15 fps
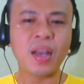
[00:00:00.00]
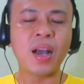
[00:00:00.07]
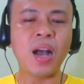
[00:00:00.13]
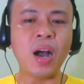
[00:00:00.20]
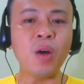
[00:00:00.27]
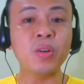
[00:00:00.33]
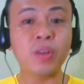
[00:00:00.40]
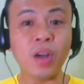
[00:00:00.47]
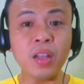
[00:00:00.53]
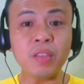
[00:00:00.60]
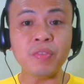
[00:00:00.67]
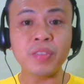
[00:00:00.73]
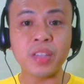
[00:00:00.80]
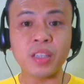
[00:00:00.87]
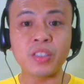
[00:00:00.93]
How
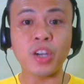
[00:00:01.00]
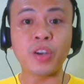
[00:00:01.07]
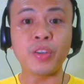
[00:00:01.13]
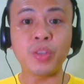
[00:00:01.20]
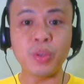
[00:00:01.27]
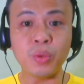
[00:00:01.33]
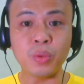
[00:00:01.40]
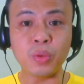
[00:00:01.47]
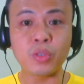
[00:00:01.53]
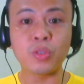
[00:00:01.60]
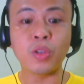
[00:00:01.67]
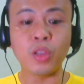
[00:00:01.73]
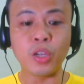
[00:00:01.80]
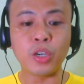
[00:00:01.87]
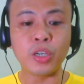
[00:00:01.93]
confident are you
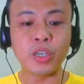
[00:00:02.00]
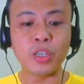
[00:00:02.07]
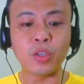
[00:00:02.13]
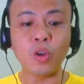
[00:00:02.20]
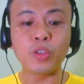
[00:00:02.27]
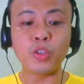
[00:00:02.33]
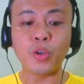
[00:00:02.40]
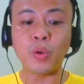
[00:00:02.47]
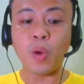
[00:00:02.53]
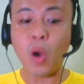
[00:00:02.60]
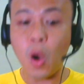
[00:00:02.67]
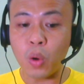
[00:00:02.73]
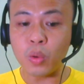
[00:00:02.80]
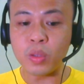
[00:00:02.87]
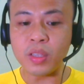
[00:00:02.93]
to learn on your
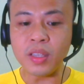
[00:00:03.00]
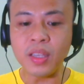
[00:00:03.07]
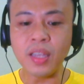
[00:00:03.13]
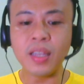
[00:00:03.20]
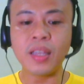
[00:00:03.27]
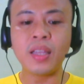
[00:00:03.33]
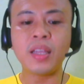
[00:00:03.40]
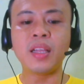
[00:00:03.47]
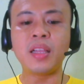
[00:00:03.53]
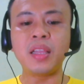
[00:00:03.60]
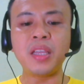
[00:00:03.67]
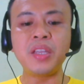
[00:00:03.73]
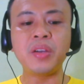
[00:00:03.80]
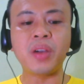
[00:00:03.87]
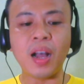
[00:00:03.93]
own
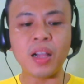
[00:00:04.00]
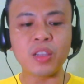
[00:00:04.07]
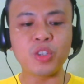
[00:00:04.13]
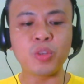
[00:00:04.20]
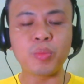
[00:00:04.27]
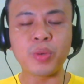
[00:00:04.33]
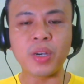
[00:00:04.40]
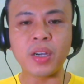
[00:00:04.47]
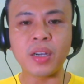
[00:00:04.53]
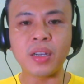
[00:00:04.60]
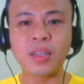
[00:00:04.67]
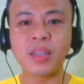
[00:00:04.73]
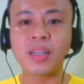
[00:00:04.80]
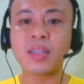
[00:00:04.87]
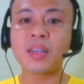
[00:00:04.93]
linear algebra,
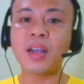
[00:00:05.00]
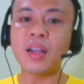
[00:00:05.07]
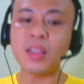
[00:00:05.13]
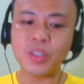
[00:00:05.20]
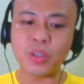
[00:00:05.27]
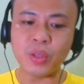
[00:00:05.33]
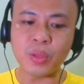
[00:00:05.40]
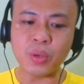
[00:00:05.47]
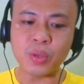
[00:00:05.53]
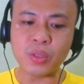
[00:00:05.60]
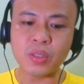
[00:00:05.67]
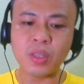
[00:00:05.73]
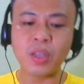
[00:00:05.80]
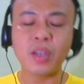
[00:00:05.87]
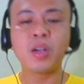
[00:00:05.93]

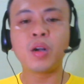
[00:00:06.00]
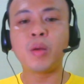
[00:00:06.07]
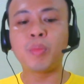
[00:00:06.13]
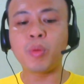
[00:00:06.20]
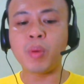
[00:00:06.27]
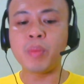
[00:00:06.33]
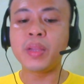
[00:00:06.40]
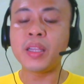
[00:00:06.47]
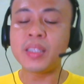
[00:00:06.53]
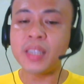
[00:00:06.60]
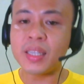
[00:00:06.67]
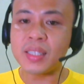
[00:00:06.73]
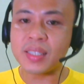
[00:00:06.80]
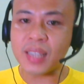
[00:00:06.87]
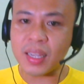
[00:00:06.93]
calculus, probability
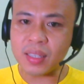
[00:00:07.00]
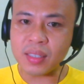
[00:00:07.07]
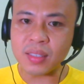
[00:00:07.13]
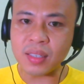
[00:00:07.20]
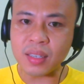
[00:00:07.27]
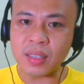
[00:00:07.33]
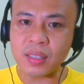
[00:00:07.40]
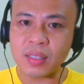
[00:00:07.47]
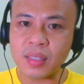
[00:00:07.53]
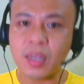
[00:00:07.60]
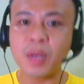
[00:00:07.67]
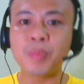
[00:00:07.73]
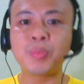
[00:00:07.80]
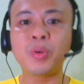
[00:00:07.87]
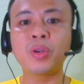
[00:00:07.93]
and statistics,
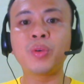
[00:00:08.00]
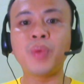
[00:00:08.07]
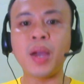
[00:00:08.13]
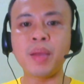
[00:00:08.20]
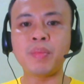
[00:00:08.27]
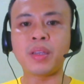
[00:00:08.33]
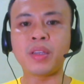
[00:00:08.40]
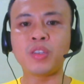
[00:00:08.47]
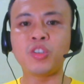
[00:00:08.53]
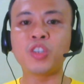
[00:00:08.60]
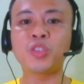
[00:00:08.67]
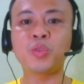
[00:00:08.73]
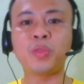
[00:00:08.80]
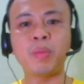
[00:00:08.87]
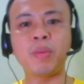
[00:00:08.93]
programming, just
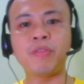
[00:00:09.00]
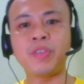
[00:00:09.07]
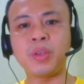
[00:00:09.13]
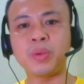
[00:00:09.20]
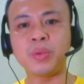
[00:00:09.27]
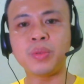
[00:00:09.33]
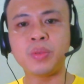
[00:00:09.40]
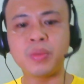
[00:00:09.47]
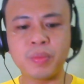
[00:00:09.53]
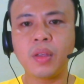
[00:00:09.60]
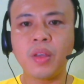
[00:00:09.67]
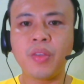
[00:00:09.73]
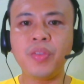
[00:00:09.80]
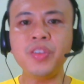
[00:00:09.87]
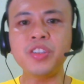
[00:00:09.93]
to name a few?
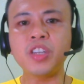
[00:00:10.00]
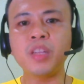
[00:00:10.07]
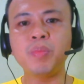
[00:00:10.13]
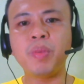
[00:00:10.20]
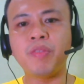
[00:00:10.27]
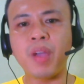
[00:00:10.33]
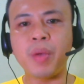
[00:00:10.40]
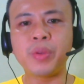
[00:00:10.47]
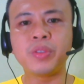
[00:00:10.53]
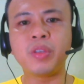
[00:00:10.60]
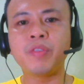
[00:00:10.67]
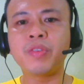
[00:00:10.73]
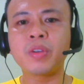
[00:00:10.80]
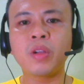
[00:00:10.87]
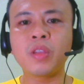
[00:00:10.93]
This can be very
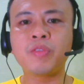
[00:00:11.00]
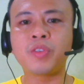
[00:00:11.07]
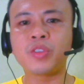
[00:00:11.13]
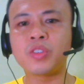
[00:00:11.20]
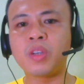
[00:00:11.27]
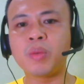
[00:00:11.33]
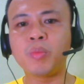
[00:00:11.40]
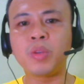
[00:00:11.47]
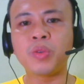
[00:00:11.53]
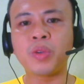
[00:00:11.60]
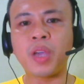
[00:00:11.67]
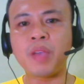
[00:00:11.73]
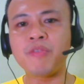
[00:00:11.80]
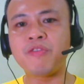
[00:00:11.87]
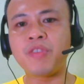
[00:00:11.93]
difficult for someone who
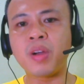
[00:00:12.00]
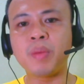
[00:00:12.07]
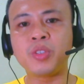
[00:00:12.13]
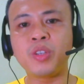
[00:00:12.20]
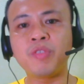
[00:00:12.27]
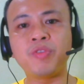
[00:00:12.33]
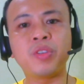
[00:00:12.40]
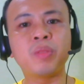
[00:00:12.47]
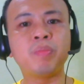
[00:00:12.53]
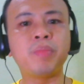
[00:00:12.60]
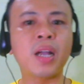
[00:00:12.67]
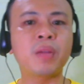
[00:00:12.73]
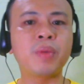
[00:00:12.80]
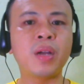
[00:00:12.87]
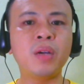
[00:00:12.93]
came from different
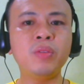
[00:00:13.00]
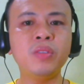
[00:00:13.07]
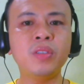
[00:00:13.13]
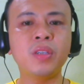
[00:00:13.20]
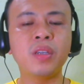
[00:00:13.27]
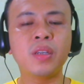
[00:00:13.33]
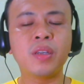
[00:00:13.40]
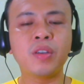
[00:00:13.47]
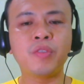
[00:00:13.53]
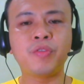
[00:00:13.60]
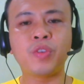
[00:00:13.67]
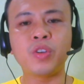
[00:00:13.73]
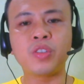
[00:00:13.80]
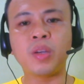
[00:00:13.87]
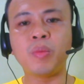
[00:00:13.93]
background,
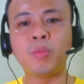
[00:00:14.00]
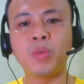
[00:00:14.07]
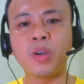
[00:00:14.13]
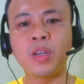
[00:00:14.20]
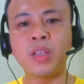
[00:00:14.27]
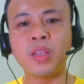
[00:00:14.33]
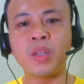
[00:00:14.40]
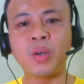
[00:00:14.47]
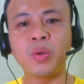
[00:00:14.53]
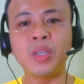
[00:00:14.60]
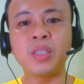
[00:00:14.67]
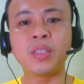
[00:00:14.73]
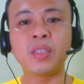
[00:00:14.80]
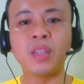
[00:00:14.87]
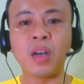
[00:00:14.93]
for someone who
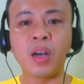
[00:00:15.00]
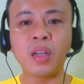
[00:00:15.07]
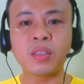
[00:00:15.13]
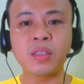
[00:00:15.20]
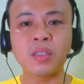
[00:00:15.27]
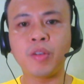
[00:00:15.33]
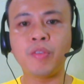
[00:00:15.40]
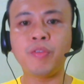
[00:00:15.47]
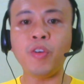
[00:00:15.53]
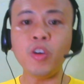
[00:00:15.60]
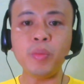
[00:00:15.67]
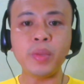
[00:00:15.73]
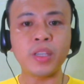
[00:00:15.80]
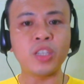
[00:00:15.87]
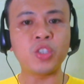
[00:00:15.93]
is not
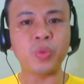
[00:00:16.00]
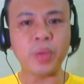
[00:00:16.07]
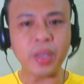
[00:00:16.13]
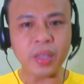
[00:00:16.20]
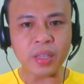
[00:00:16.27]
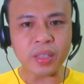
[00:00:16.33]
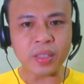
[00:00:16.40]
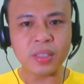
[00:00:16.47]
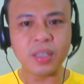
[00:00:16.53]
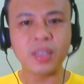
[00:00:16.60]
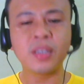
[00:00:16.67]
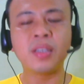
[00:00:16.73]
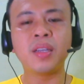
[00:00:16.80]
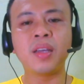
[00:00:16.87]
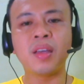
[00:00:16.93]
formally trained
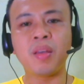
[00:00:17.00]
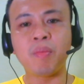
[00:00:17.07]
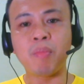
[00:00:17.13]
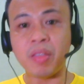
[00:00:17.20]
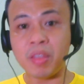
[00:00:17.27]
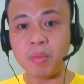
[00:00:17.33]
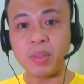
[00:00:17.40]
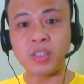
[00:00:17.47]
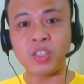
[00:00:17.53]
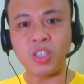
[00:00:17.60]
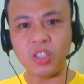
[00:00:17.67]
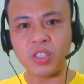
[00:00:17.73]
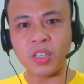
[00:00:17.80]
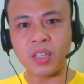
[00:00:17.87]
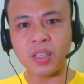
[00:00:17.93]

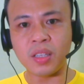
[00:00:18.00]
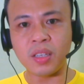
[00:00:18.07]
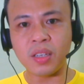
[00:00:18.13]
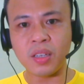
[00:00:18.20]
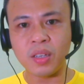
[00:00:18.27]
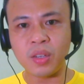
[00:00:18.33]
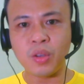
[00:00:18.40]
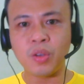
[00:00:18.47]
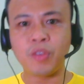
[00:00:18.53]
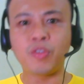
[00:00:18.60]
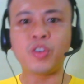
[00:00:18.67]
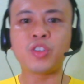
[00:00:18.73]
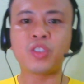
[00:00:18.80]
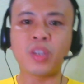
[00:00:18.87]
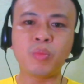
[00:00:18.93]
mathematician,
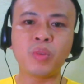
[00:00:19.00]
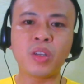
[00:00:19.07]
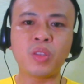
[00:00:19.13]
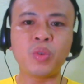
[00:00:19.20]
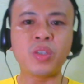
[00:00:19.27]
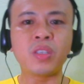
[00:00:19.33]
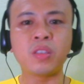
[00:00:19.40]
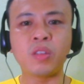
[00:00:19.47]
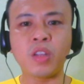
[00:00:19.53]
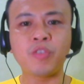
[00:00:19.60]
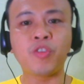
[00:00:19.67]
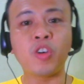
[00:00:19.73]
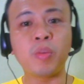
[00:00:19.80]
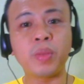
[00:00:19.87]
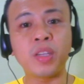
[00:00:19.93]
for someone who is not
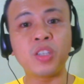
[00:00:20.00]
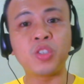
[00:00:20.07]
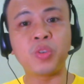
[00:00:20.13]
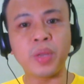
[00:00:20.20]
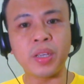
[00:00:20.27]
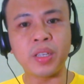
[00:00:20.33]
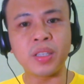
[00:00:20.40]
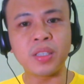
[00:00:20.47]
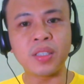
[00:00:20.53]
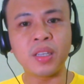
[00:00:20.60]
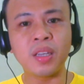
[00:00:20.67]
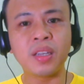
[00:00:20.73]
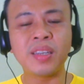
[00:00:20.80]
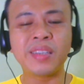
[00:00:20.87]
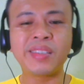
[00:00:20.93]
formally trained
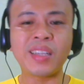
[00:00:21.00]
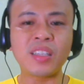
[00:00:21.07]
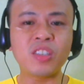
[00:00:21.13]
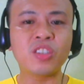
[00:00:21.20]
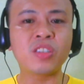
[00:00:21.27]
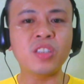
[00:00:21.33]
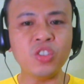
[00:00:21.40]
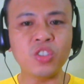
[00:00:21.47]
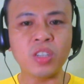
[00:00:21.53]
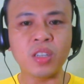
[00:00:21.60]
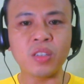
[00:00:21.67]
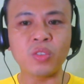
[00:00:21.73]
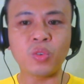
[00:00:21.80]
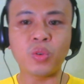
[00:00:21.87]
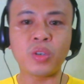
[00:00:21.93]

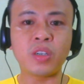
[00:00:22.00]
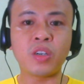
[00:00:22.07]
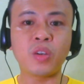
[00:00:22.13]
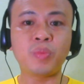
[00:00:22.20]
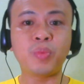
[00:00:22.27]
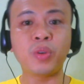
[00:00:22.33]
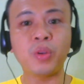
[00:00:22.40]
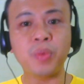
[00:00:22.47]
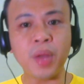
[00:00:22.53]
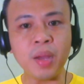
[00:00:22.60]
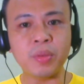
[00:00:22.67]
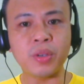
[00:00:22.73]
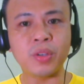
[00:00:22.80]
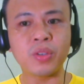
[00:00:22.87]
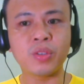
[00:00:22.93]
statistician or
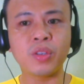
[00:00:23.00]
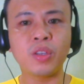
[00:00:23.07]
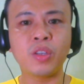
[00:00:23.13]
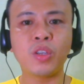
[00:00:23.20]
programmers.